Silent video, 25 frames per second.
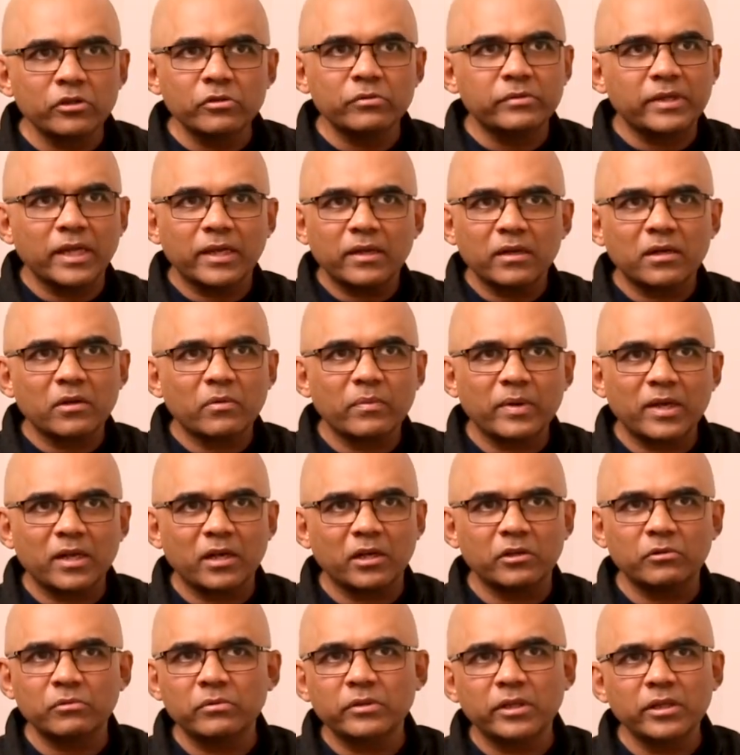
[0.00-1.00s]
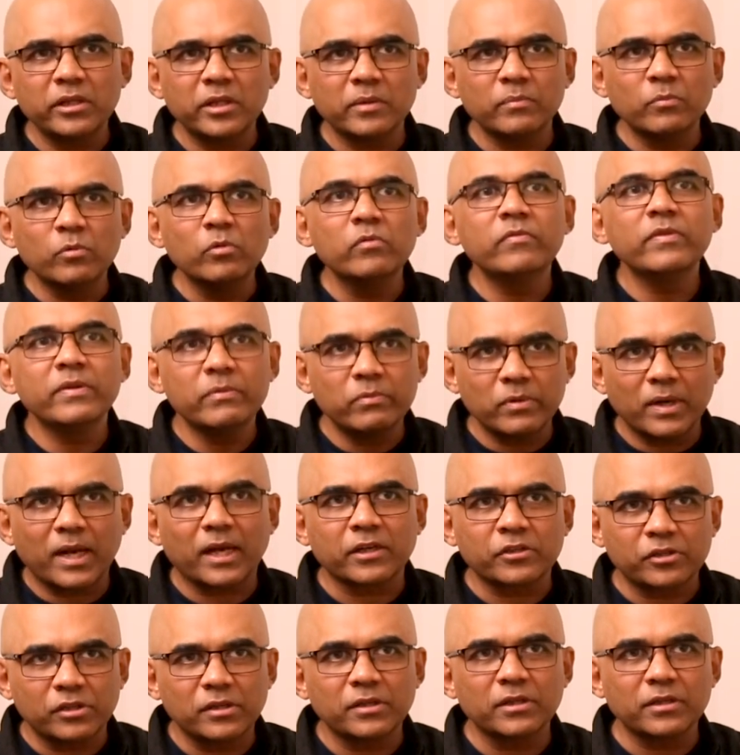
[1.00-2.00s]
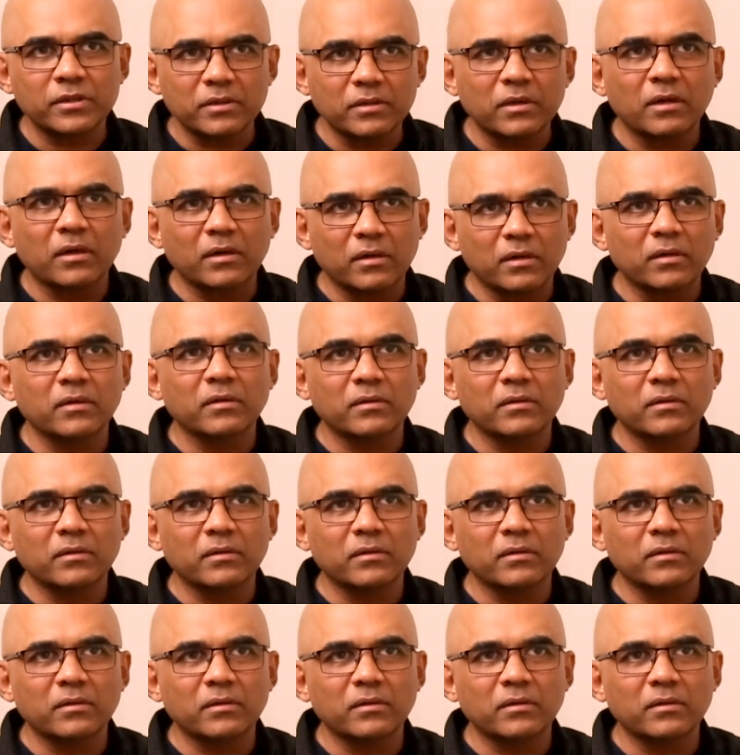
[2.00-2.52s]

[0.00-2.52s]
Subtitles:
you know, you take it away and I don't think the movie will actually,